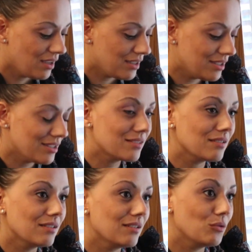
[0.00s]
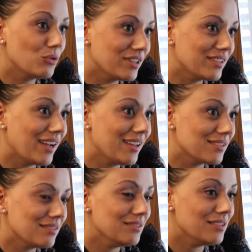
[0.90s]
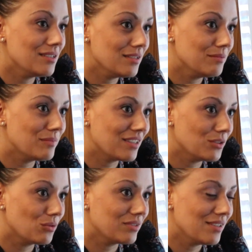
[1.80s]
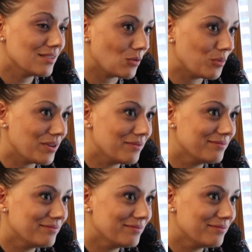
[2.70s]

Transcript: is organized in Macedonia, in Skopje?